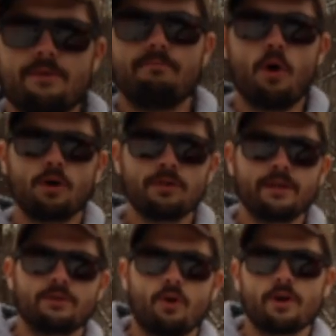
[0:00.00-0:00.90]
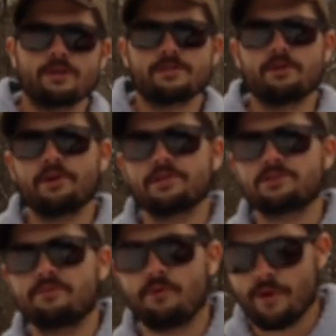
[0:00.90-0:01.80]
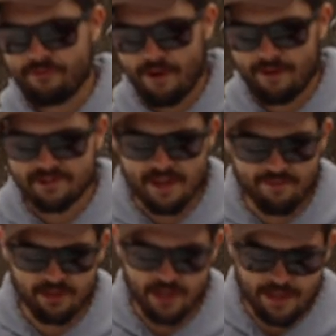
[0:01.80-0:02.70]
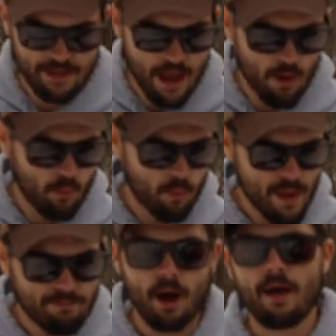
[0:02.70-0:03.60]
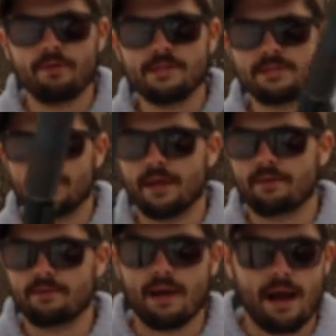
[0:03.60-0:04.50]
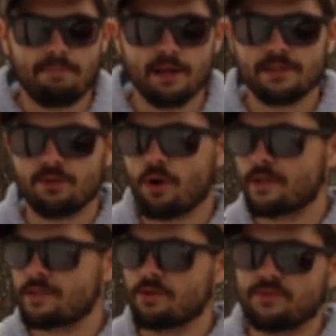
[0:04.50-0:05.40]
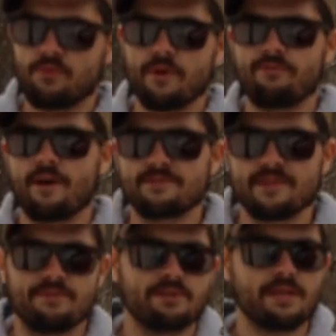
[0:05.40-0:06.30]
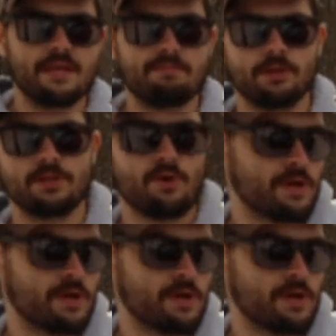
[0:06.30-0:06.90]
the Marlin Dark Series 4570. Now, we bought these together. I bought the Dark Series 4570, he bought the